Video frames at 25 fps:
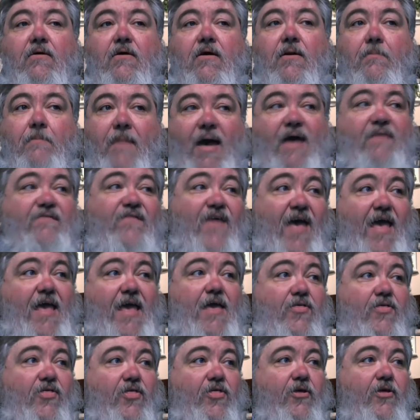my
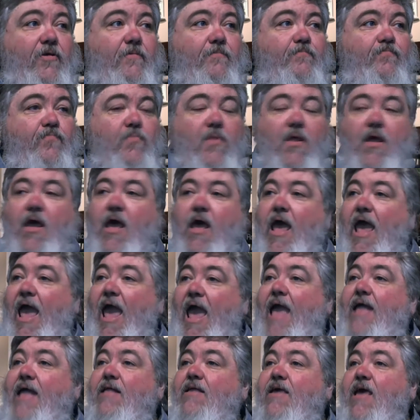faith
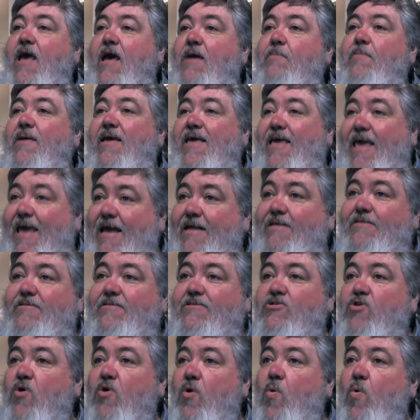and come
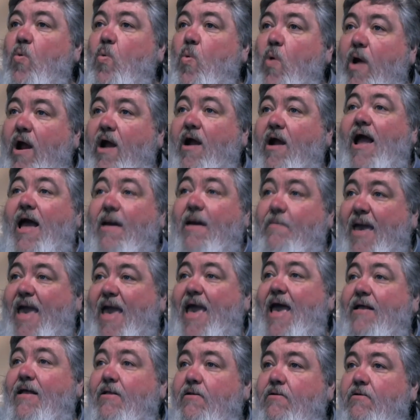against where I'm
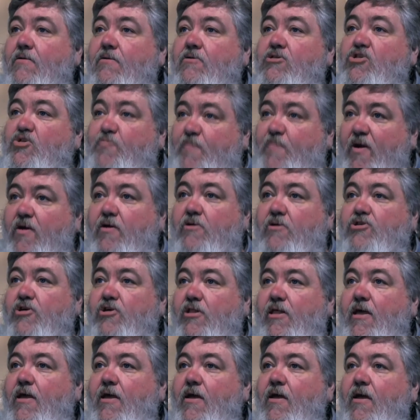at
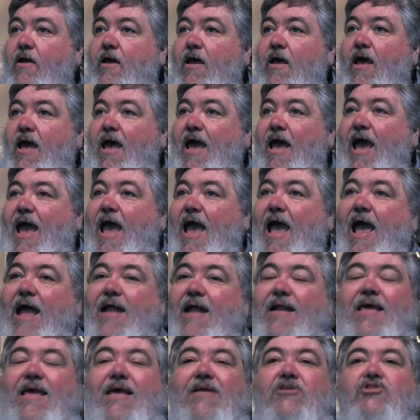spiritually, I
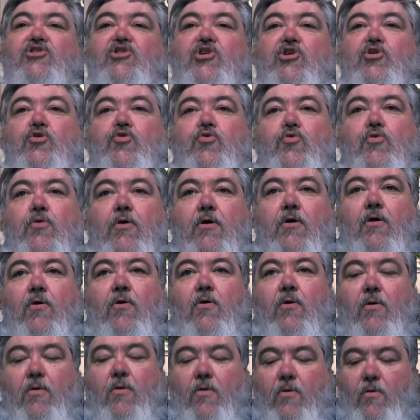need to
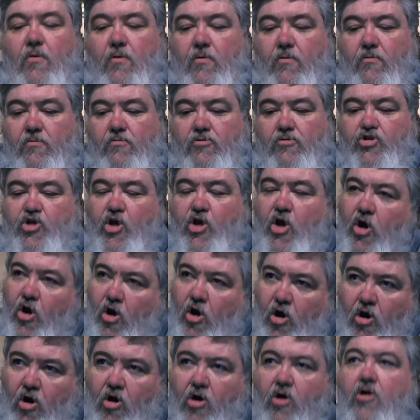
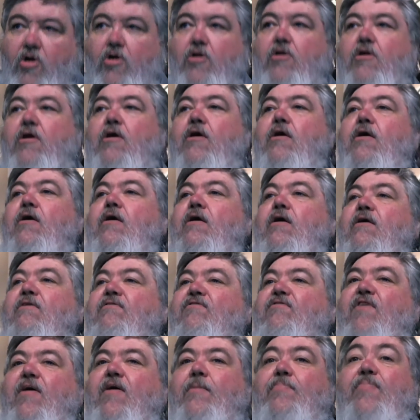turn
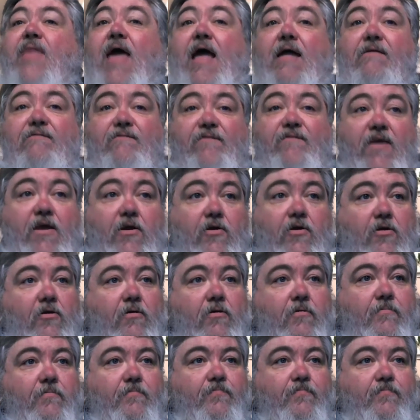from that fear,